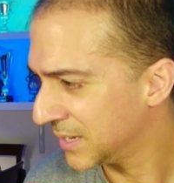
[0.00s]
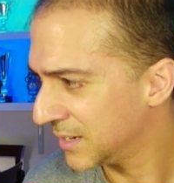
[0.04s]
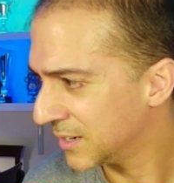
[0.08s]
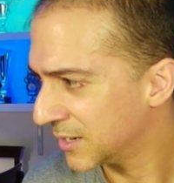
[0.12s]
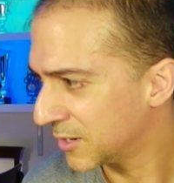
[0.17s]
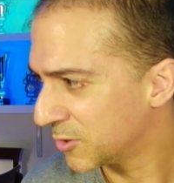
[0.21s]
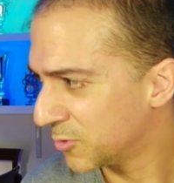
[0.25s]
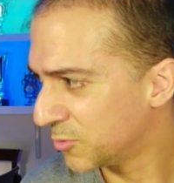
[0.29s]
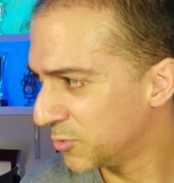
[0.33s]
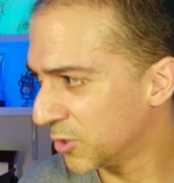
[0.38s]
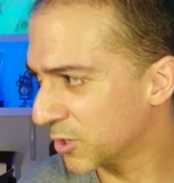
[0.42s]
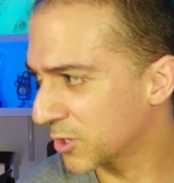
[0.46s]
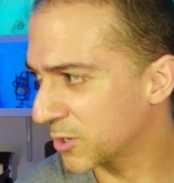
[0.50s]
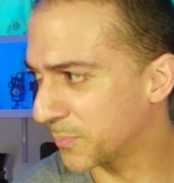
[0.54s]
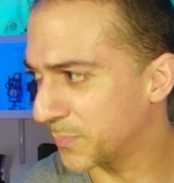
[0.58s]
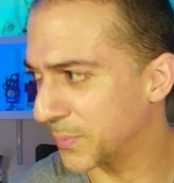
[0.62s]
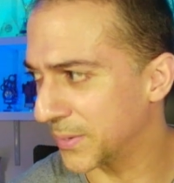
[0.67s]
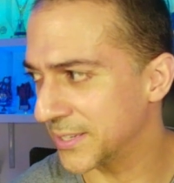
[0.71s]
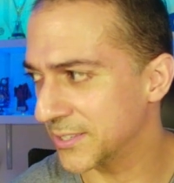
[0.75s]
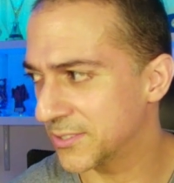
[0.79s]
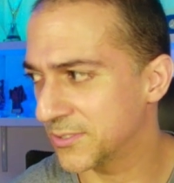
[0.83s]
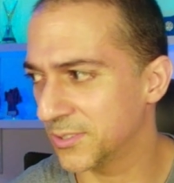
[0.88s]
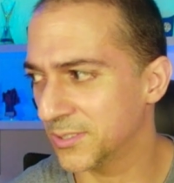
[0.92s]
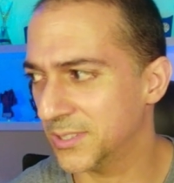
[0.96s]
rook
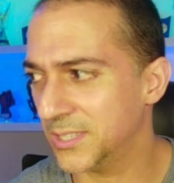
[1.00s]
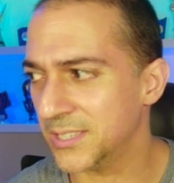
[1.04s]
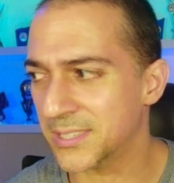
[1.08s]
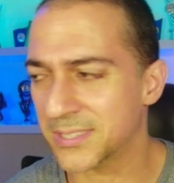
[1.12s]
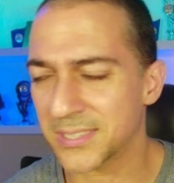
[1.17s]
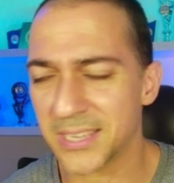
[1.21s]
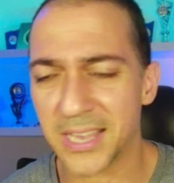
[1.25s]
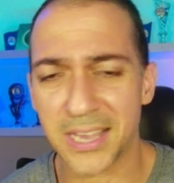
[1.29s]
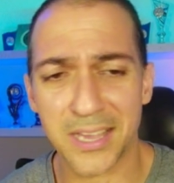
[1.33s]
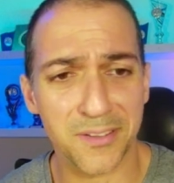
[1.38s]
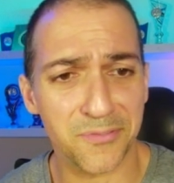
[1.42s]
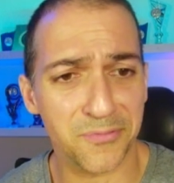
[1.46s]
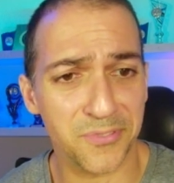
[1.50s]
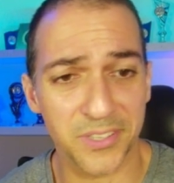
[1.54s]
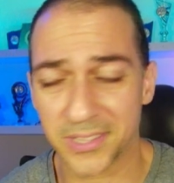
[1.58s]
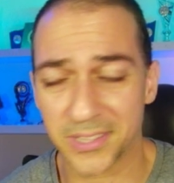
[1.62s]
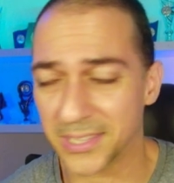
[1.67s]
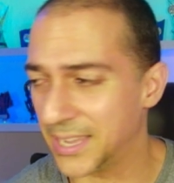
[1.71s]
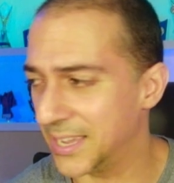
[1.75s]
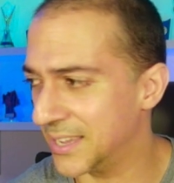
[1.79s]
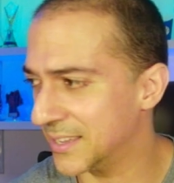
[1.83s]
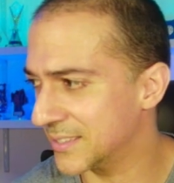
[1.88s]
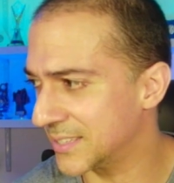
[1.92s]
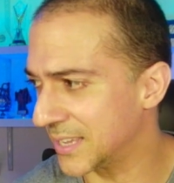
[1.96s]
plays to d7,
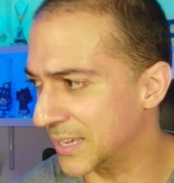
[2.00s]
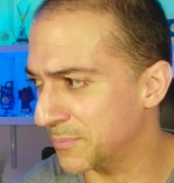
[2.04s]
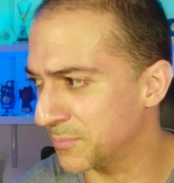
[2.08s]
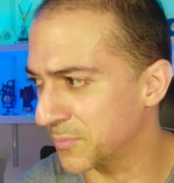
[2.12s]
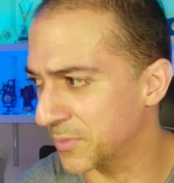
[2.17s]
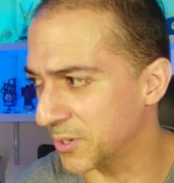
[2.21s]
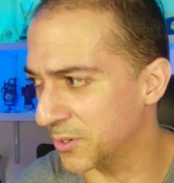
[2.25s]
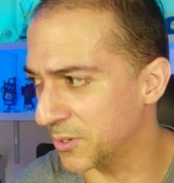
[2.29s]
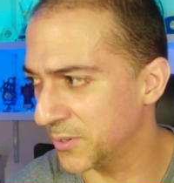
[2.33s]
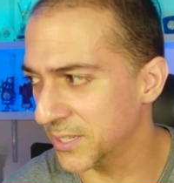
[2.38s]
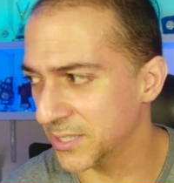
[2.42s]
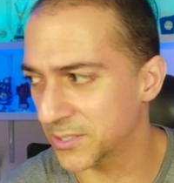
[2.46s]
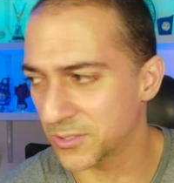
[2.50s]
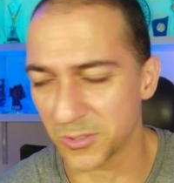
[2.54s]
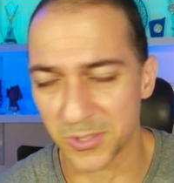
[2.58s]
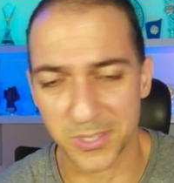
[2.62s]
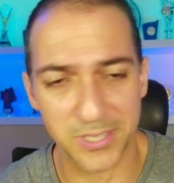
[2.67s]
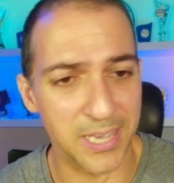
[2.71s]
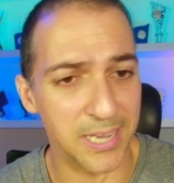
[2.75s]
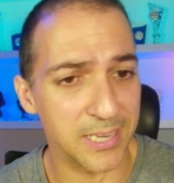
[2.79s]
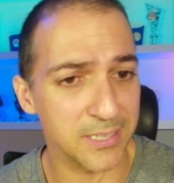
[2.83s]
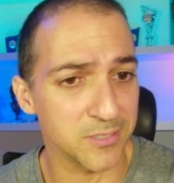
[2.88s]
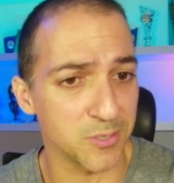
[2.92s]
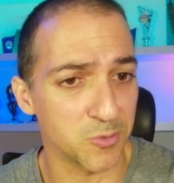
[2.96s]
and I'm going to
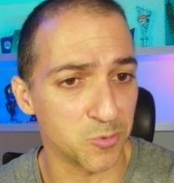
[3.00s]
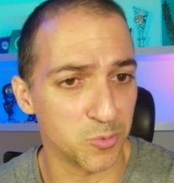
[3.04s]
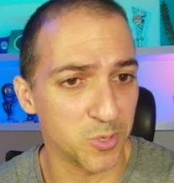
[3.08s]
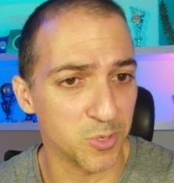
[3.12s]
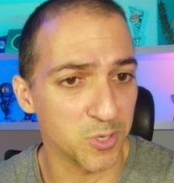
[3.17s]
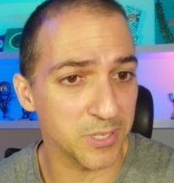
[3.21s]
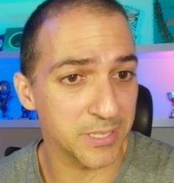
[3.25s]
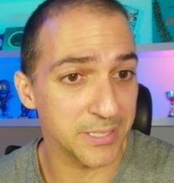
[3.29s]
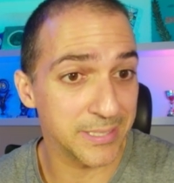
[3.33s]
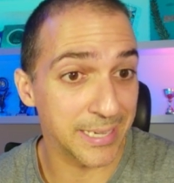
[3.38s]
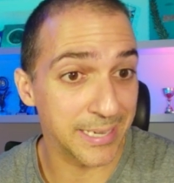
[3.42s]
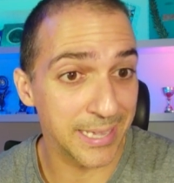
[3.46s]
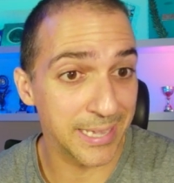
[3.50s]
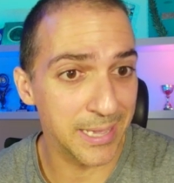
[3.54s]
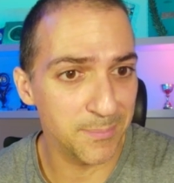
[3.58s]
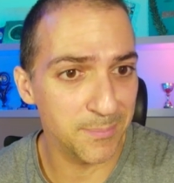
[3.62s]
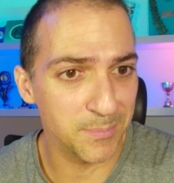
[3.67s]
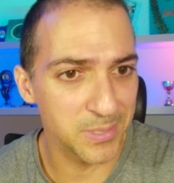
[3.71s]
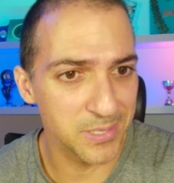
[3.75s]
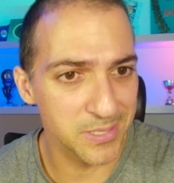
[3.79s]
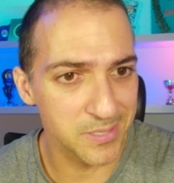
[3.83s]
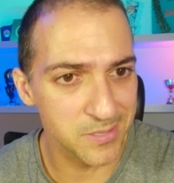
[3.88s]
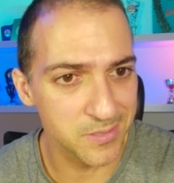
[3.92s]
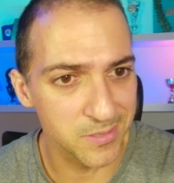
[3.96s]
sack the rook. The game
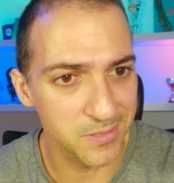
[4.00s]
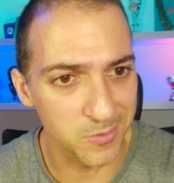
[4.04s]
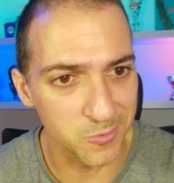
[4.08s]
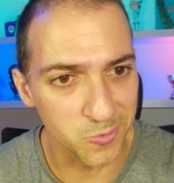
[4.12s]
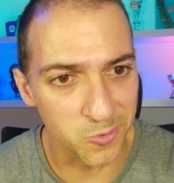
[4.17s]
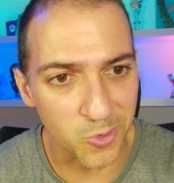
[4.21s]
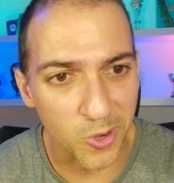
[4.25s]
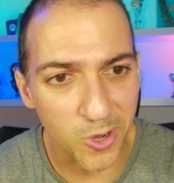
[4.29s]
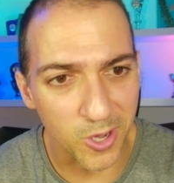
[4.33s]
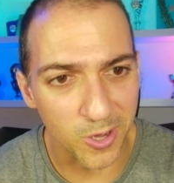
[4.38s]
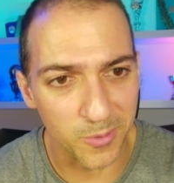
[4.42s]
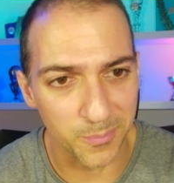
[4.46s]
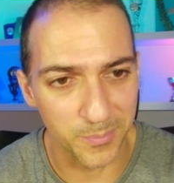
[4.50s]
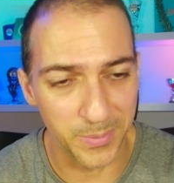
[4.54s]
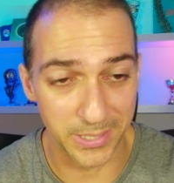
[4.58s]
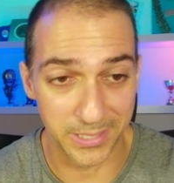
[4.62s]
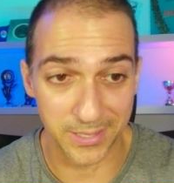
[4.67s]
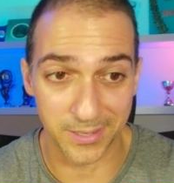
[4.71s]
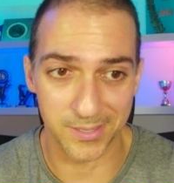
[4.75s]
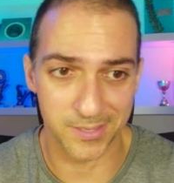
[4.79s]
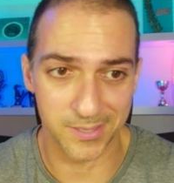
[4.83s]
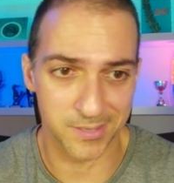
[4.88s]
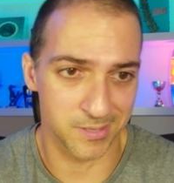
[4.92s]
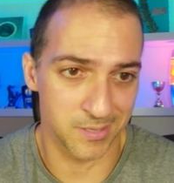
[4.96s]
is draw,
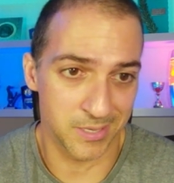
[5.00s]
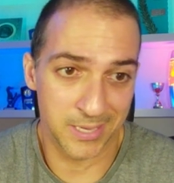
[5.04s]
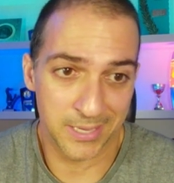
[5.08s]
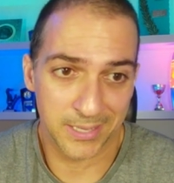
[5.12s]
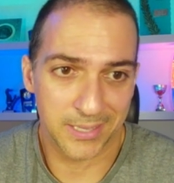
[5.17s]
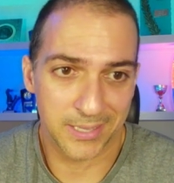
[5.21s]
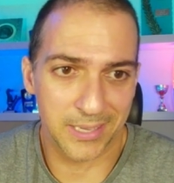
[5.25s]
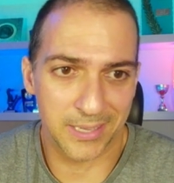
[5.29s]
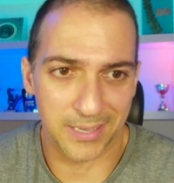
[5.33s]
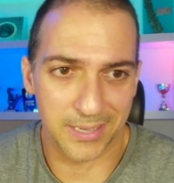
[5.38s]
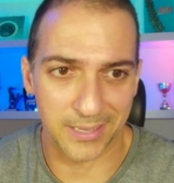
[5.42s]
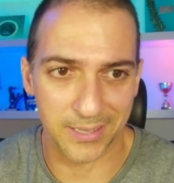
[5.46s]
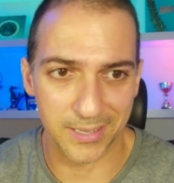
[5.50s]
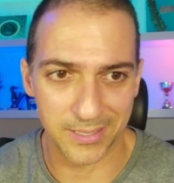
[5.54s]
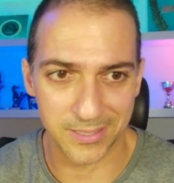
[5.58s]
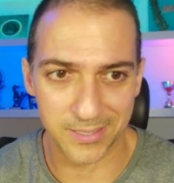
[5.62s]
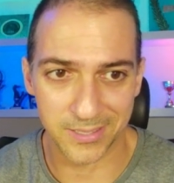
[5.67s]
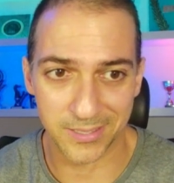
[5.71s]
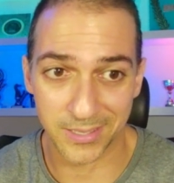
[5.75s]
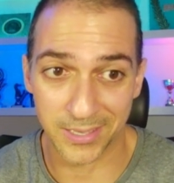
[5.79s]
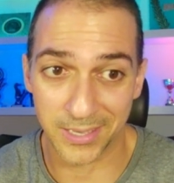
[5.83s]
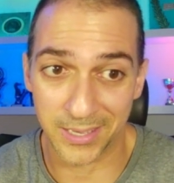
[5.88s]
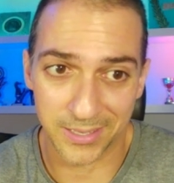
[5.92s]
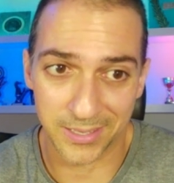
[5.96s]
because king
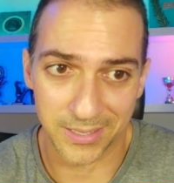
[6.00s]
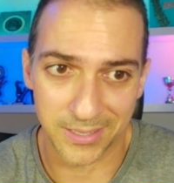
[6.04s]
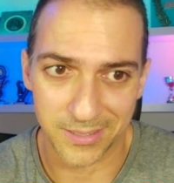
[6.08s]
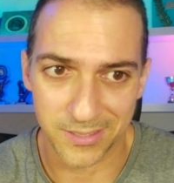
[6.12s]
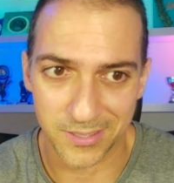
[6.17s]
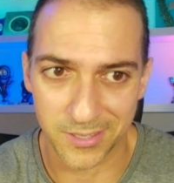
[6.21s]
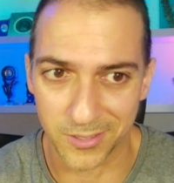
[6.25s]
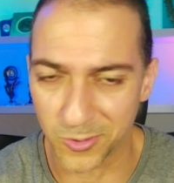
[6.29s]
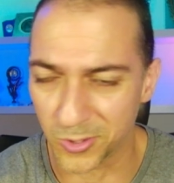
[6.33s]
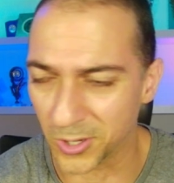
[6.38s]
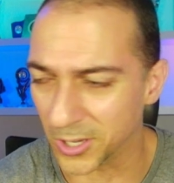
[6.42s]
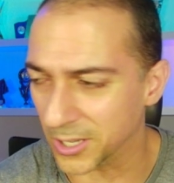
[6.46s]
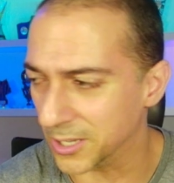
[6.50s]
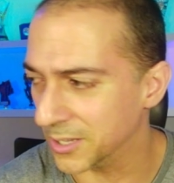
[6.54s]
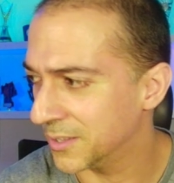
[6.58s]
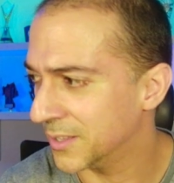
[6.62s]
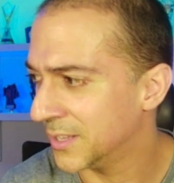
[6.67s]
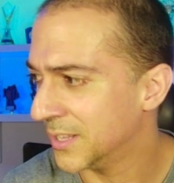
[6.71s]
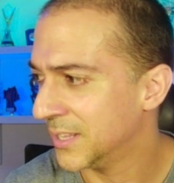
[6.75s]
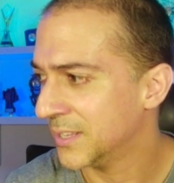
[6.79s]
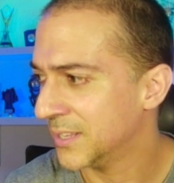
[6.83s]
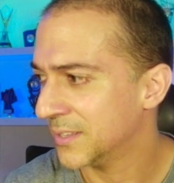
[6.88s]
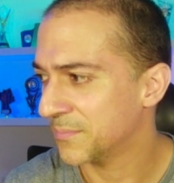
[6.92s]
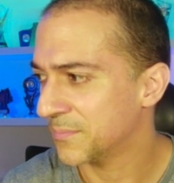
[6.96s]
against king is a draw,
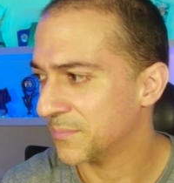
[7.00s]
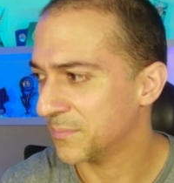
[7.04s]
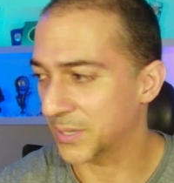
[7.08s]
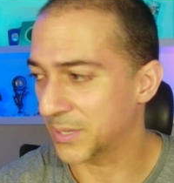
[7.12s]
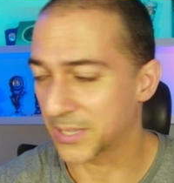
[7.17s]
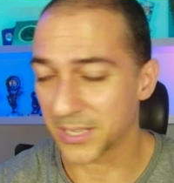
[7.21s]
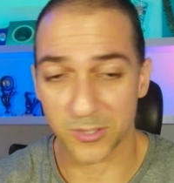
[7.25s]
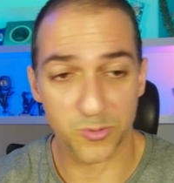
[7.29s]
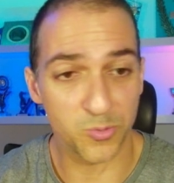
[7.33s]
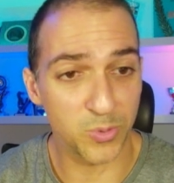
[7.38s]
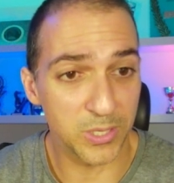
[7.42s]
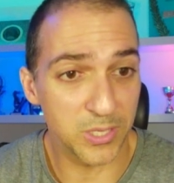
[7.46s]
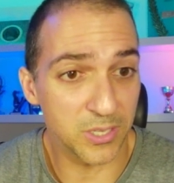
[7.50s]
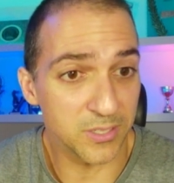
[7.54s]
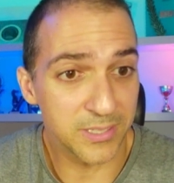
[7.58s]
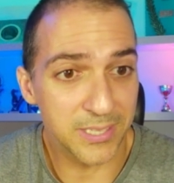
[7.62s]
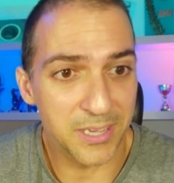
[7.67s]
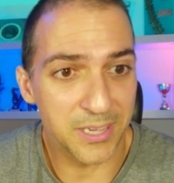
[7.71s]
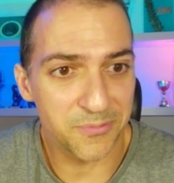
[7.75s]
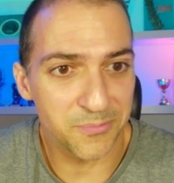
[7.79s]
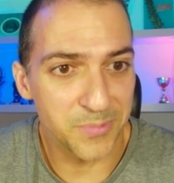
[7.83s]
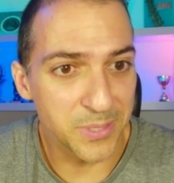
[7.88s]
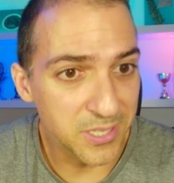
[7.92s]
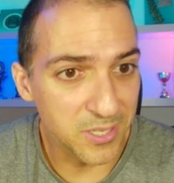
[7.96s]
because we don't
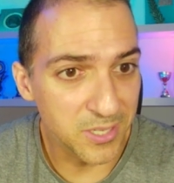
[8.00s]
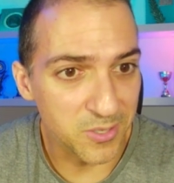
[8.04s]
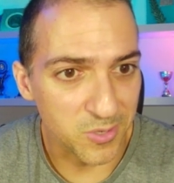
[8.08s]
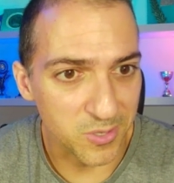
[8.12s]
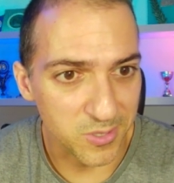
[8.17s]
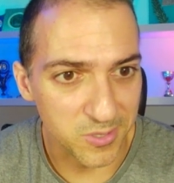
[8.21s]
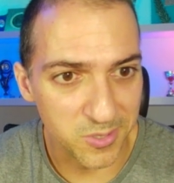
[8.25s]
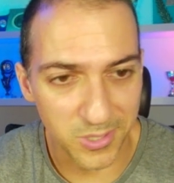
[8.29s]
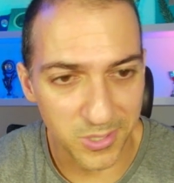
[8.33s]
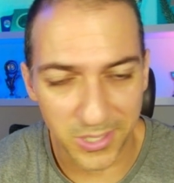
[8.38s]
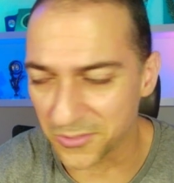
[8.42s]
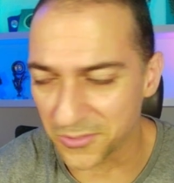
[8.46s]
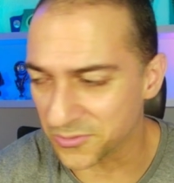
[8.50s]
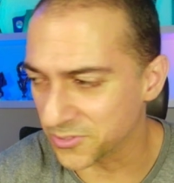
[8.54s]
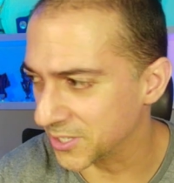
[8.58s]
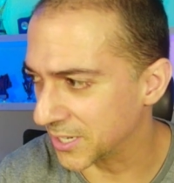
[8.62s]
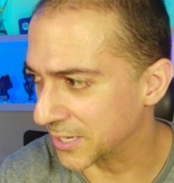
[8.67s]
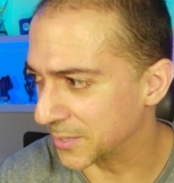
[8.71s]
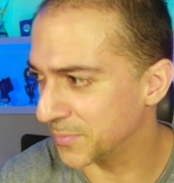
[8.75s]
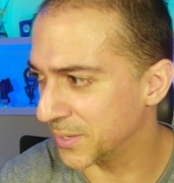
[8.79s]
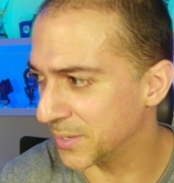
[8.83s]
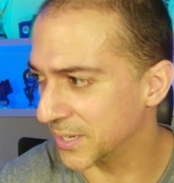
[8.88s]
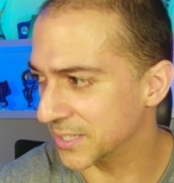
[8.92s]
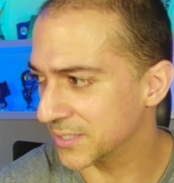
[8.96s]
have material to give
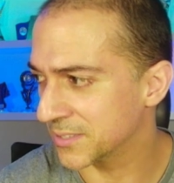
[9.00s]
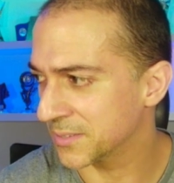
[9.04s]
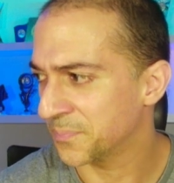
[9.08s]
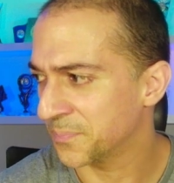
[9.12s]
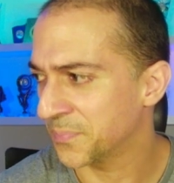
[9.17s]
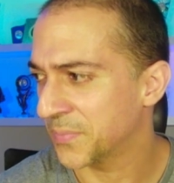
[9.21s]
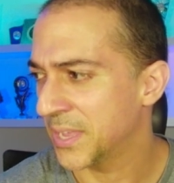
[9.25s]
checkmate.